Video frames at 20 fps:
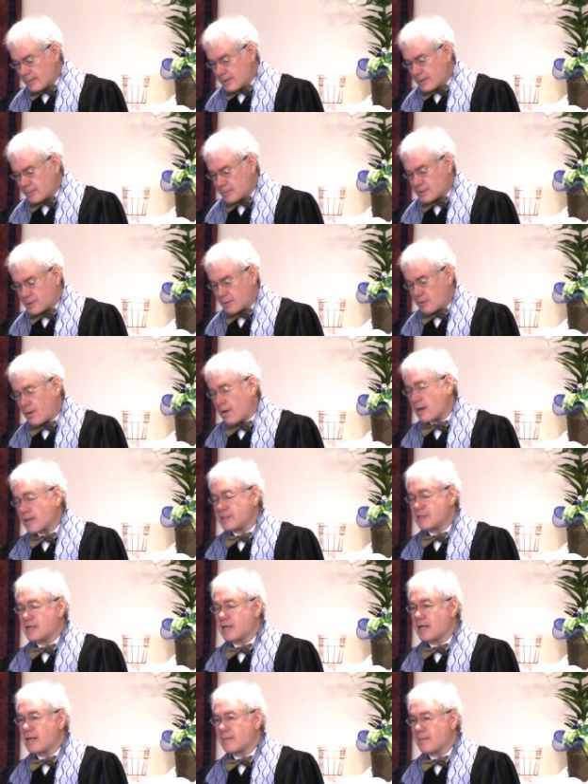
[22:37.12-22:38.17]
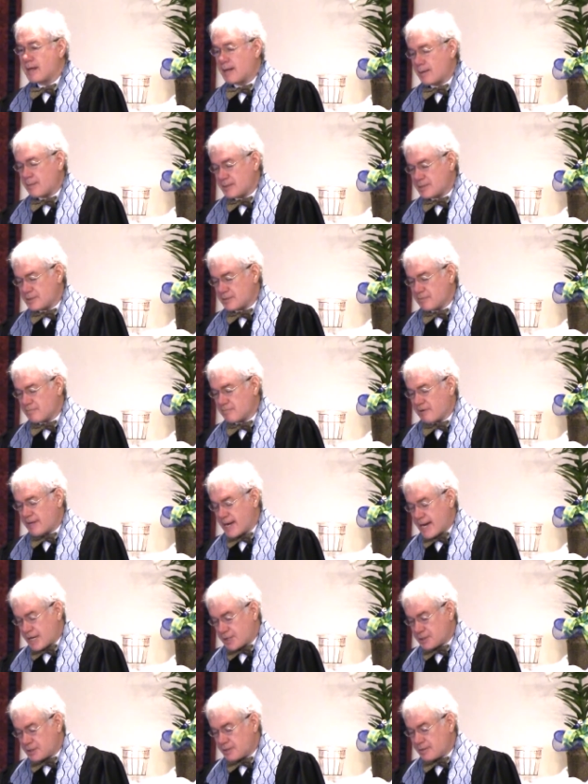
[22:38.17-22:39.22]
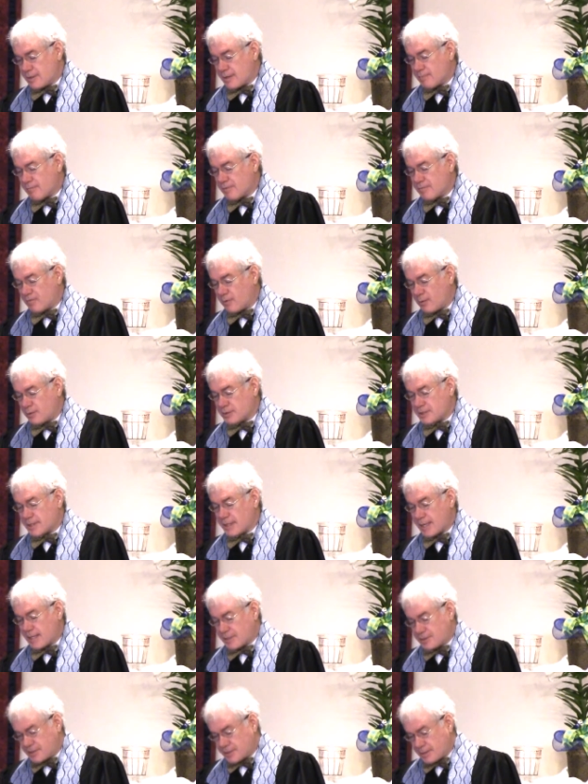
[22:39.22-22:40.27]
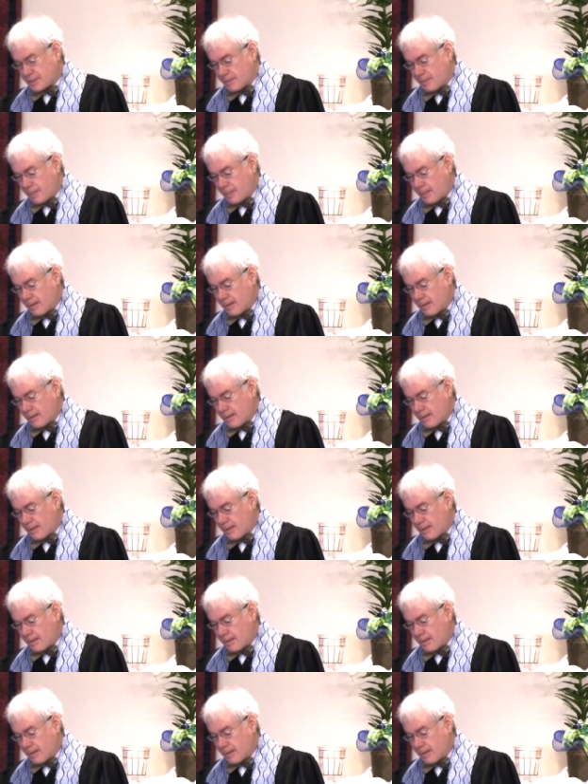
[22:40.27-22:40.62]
There was a long time I was in reaction and revolt against it.